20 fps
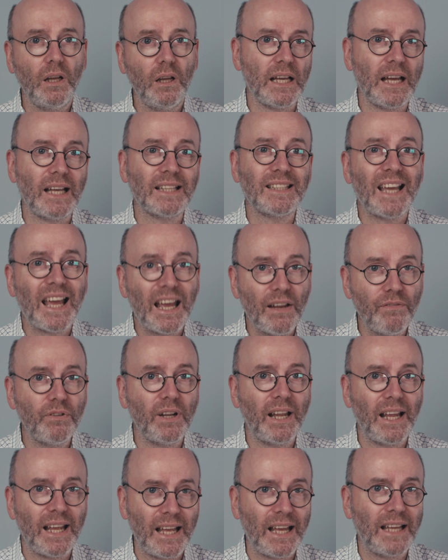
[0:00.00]
at
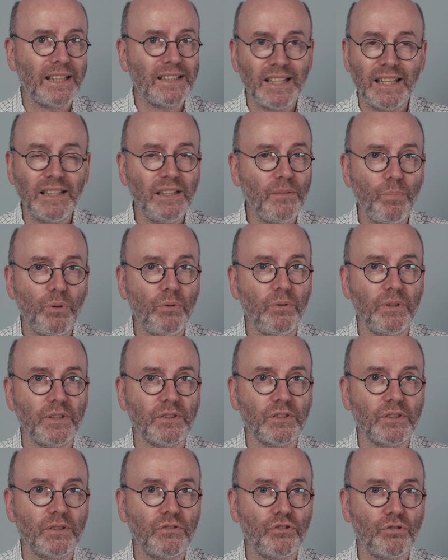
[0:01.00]
any
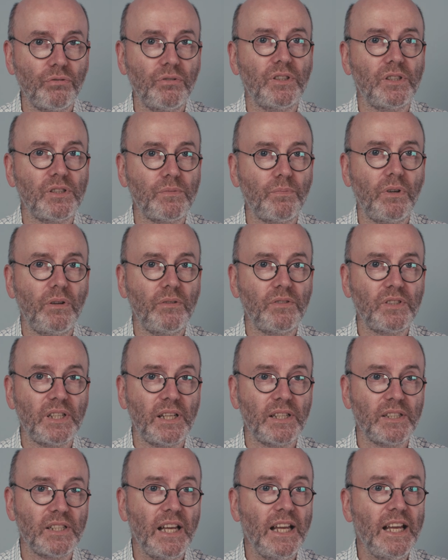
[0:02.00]
point during this
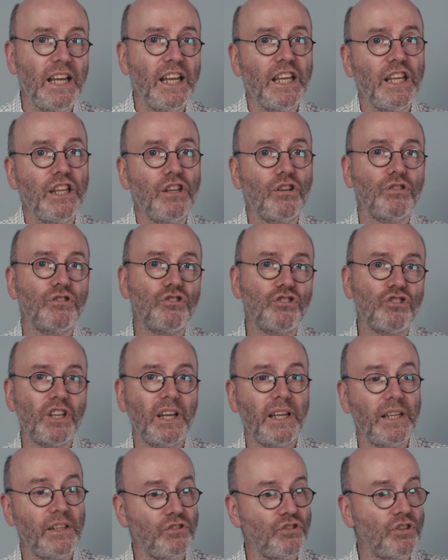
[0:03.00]
process, he could
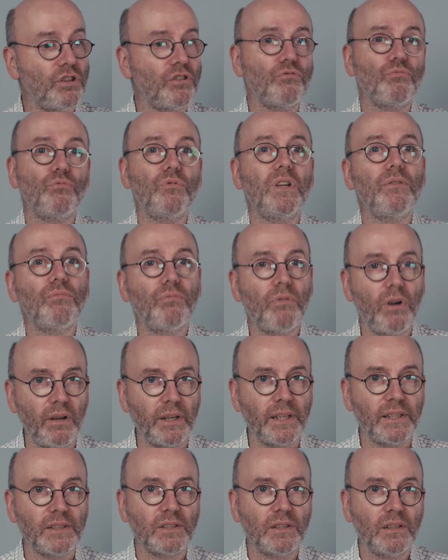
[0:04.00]
change and
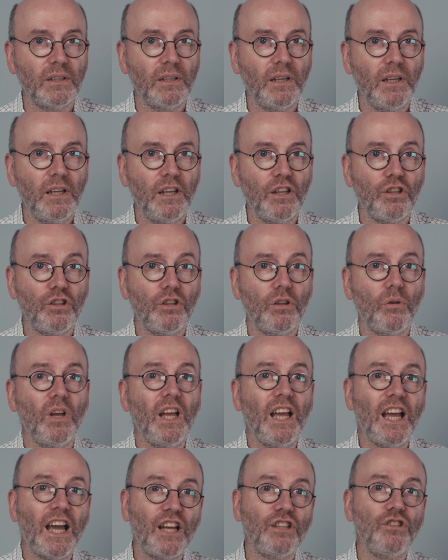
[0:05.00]
rewrite,
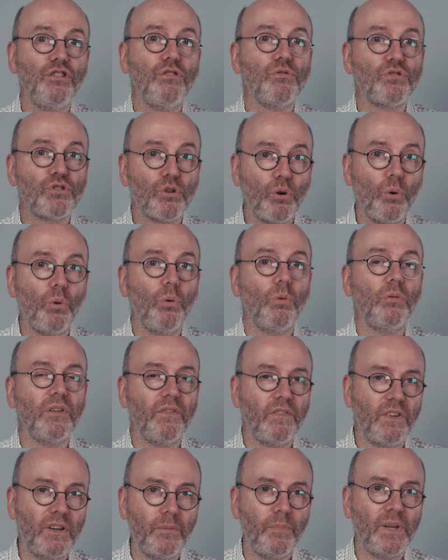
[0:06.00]
and use all the
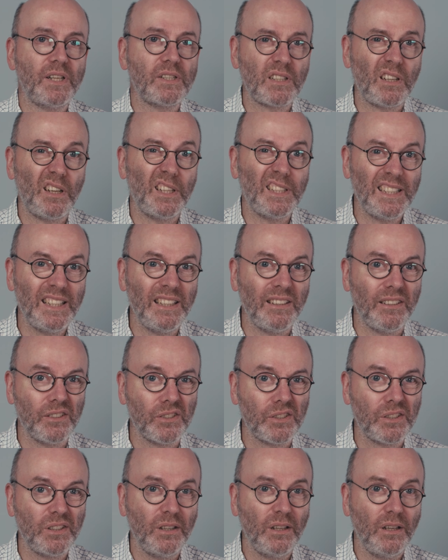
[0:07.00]
very best
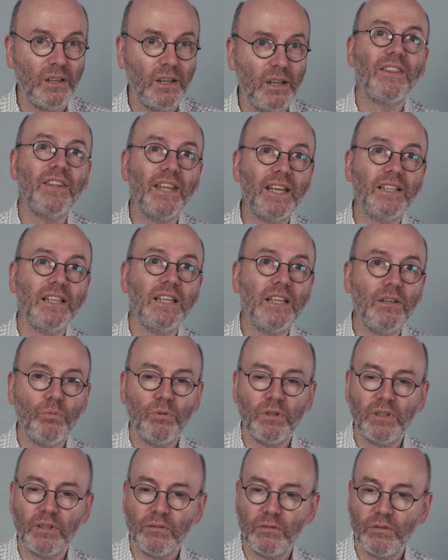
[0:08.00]
ideas. And then he
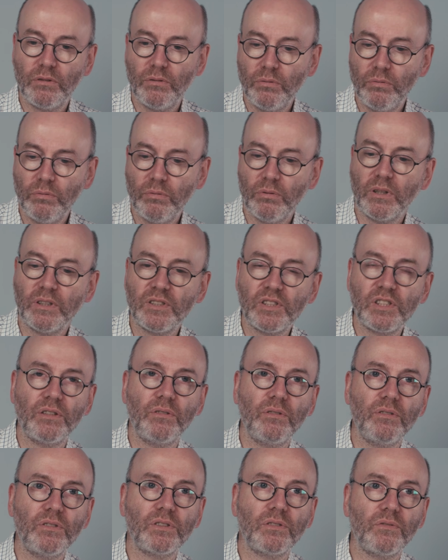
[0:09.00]
would do a
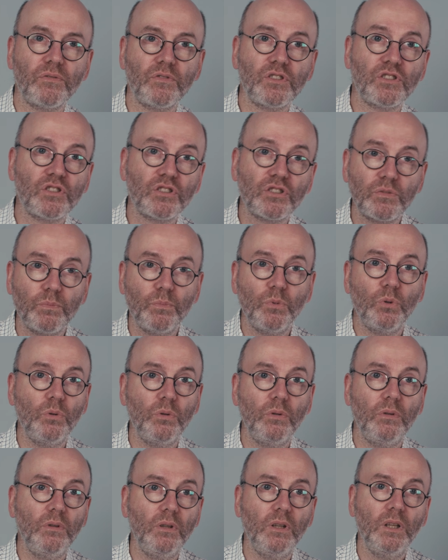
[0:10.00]
series of
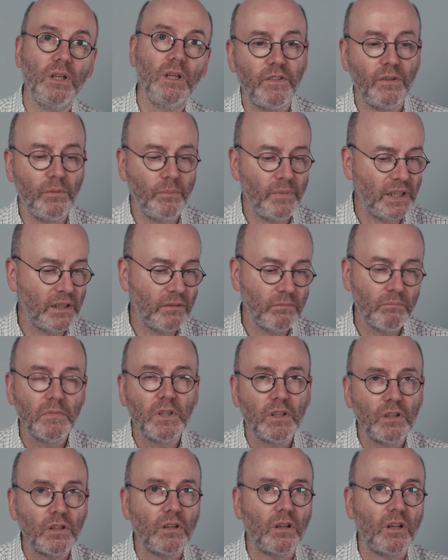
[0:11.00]
small filming,
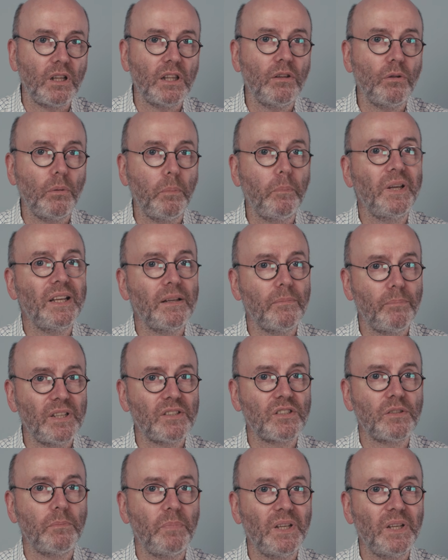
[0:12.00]
little bits and